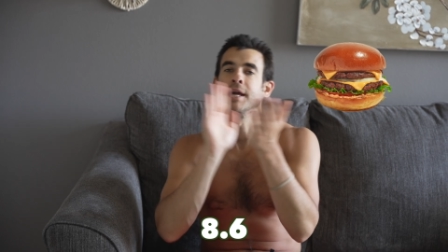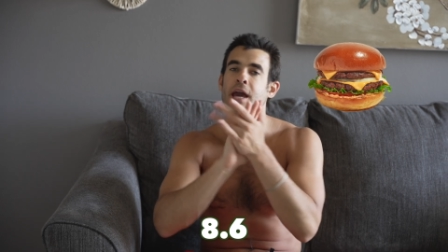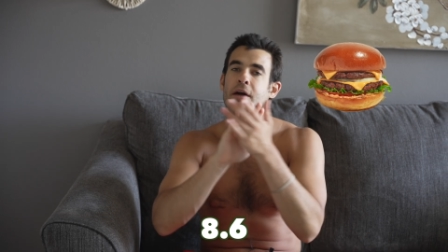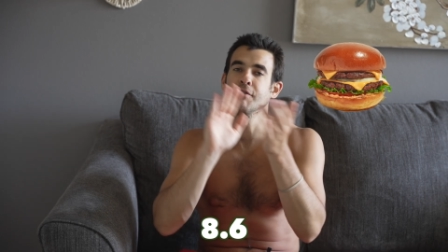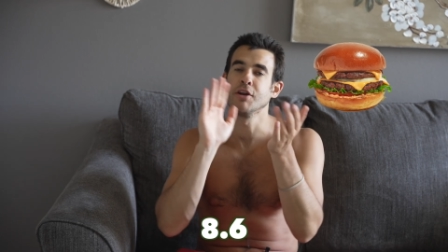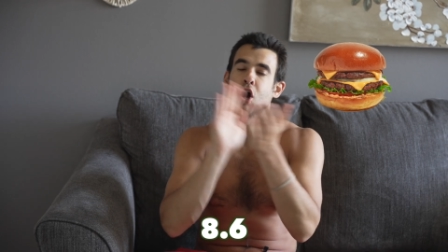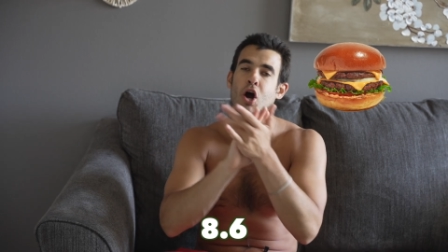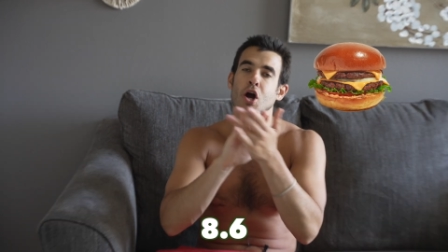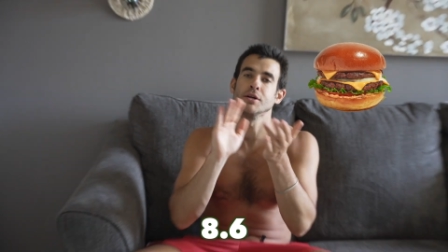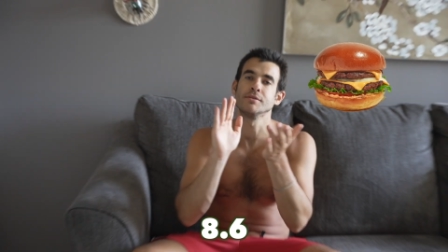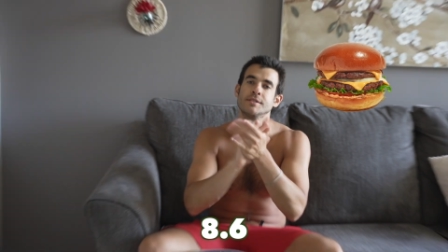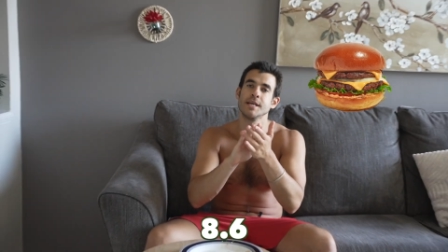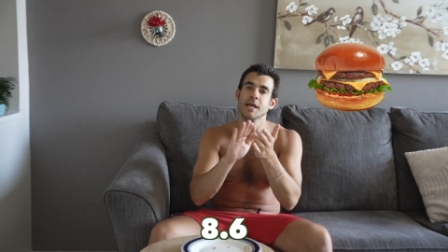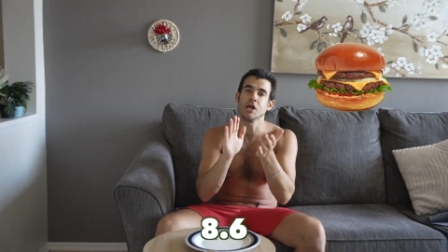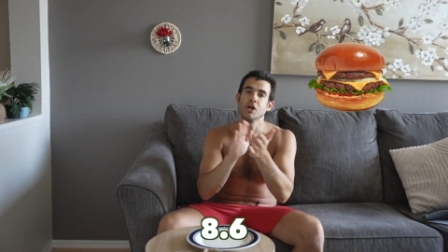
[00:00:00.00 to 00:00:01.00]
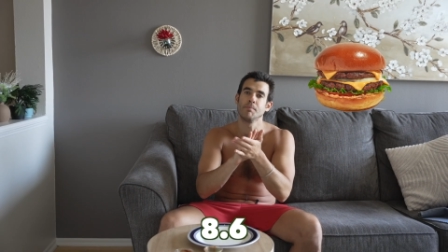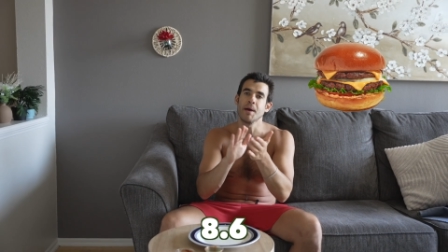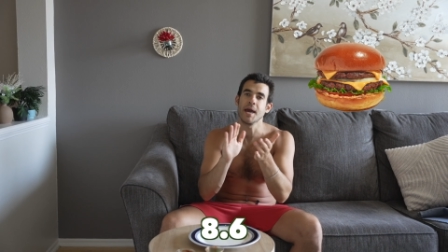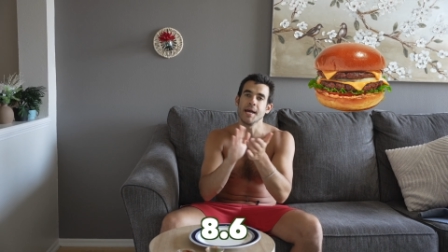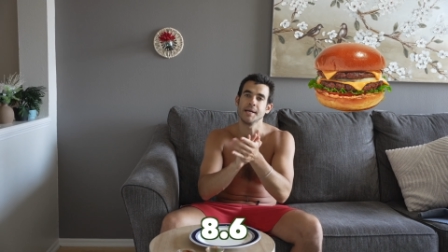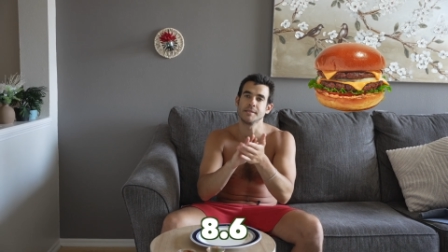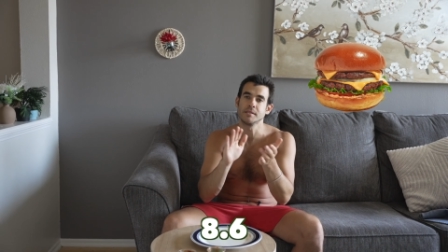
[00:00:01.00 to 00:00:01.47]
Kevin Hart, single
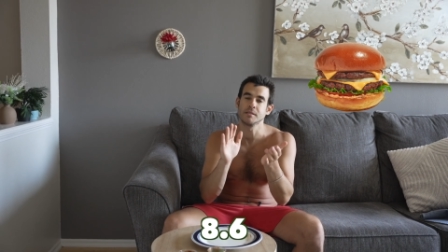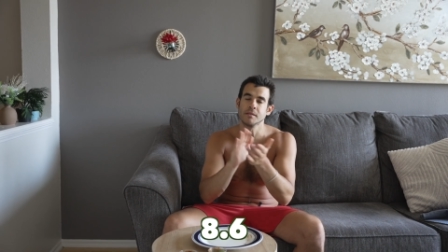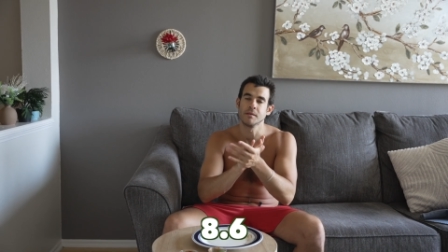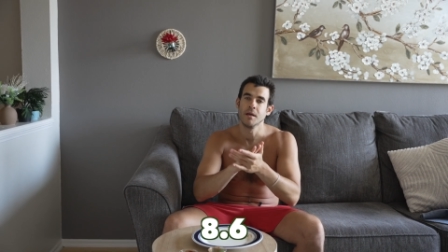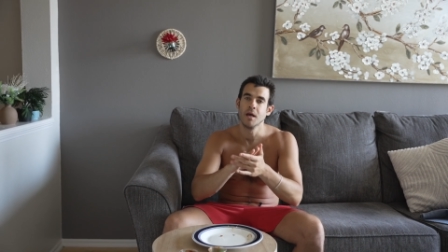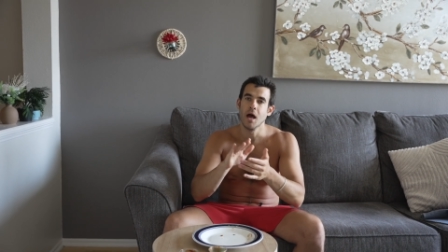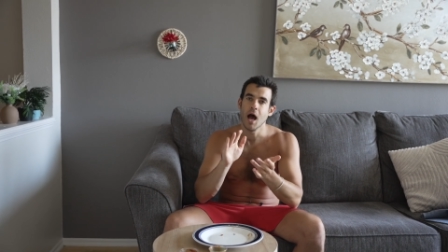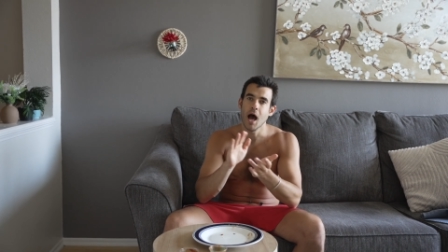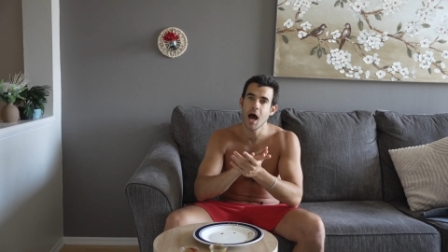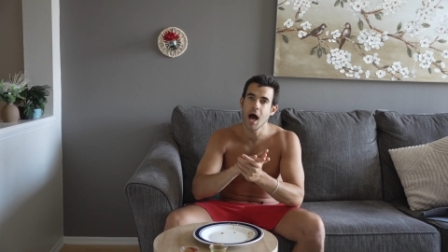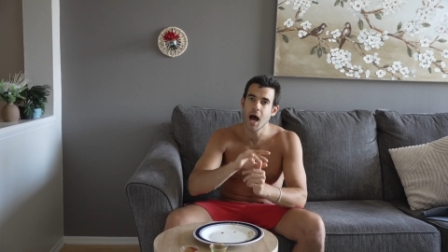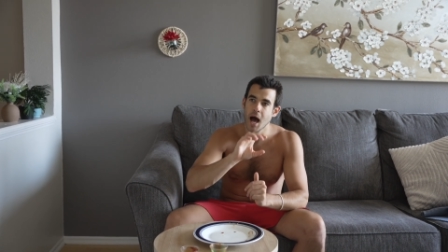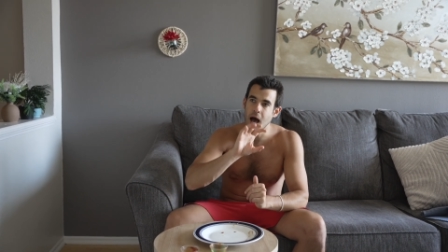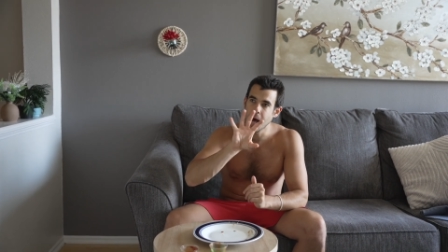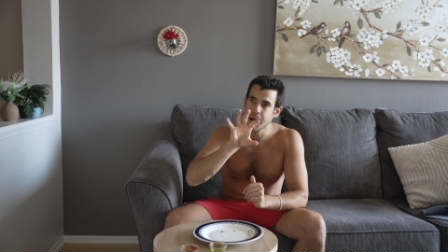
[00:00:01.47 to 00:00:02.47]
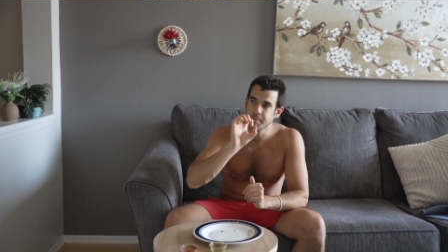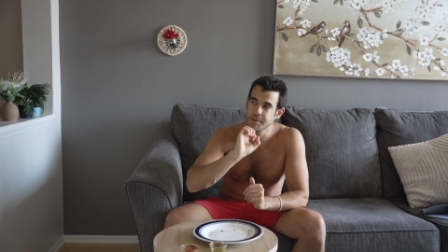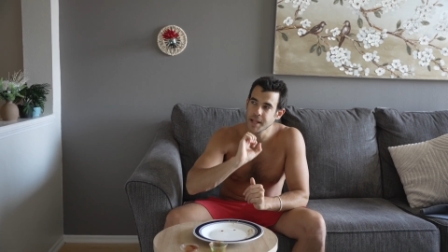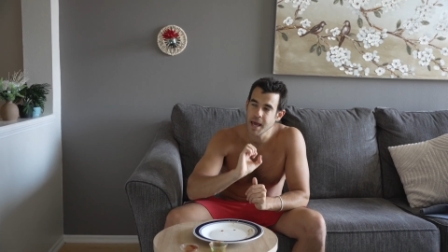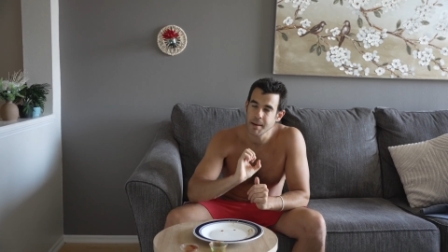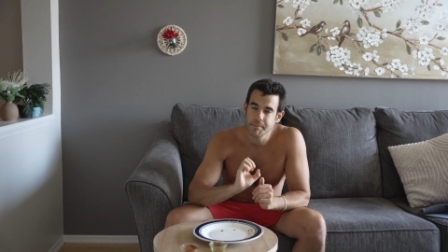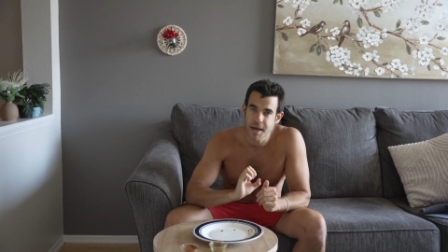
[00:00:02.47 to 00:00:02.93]
base, uh,
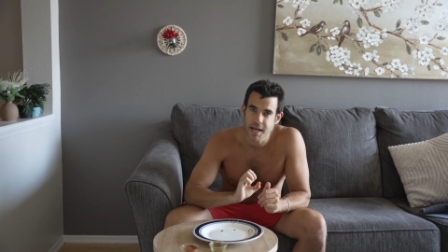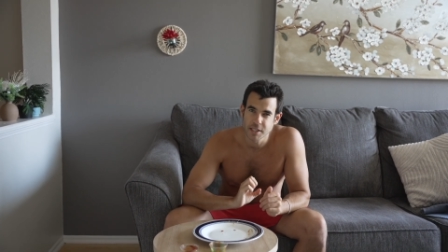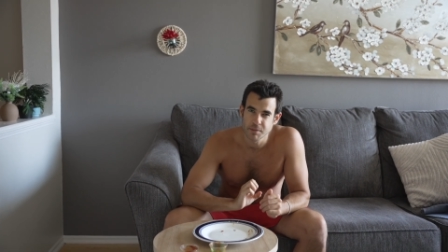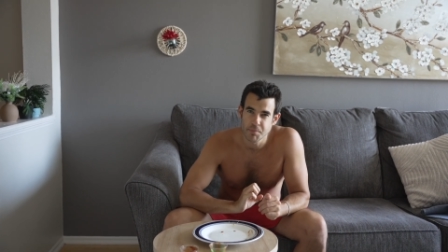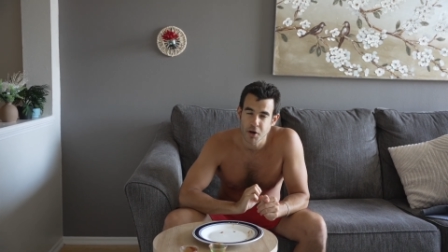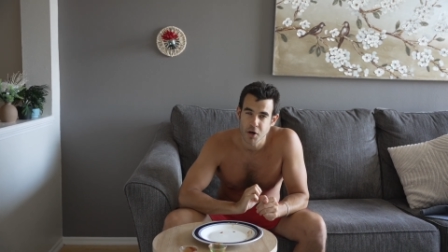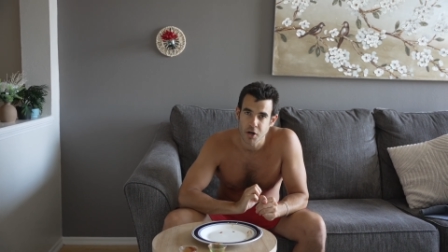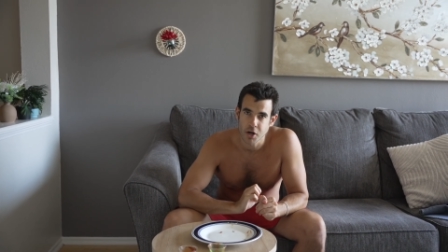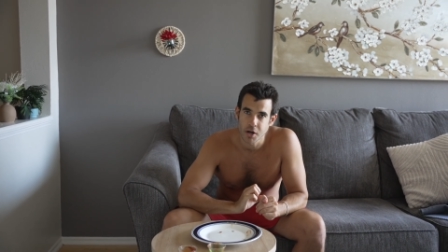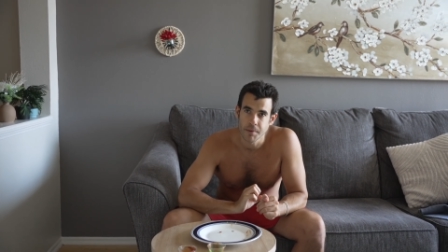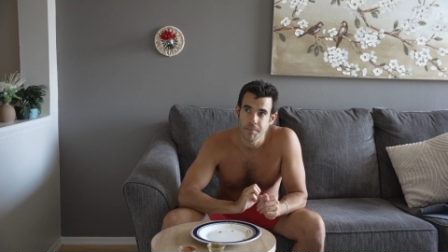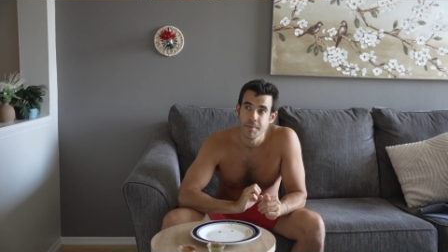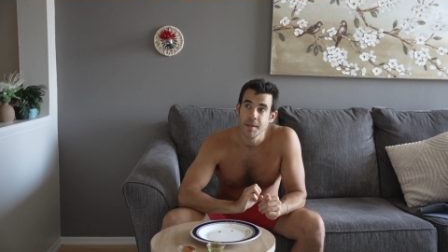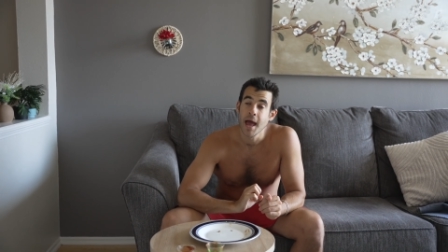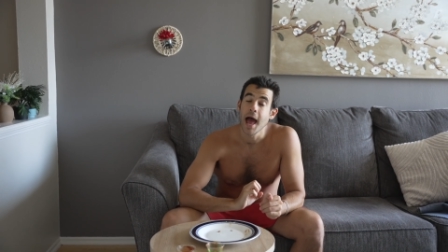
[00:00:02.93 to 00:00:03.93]
plant-based burger.